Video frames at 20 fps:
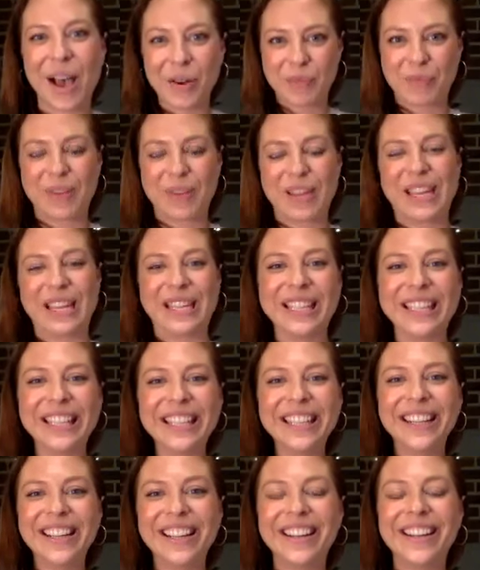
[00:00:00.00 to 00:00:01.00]
Because I'm like,
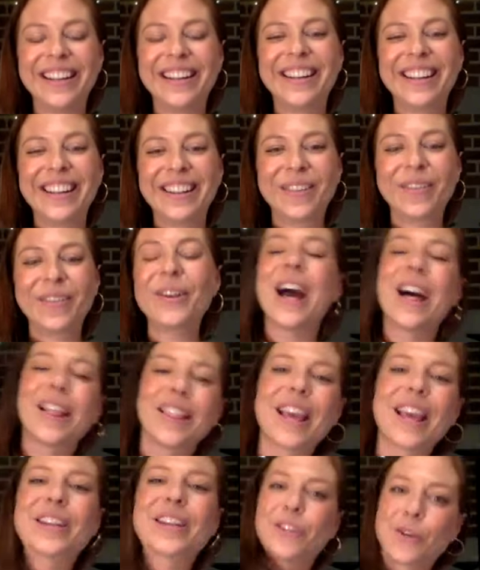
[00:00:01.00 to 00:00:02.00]
uh, you got to come over
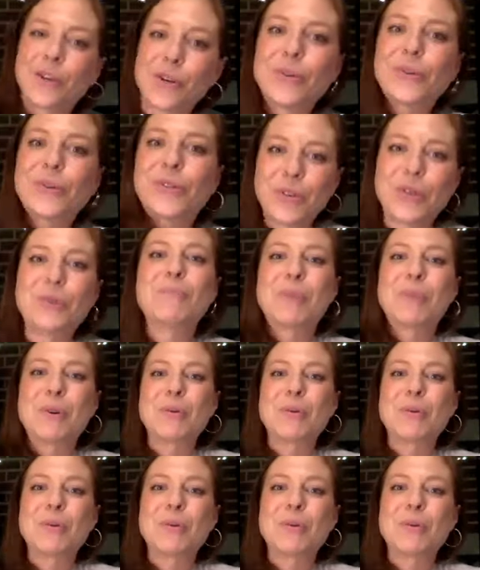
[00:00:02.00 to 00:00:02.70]
to my places.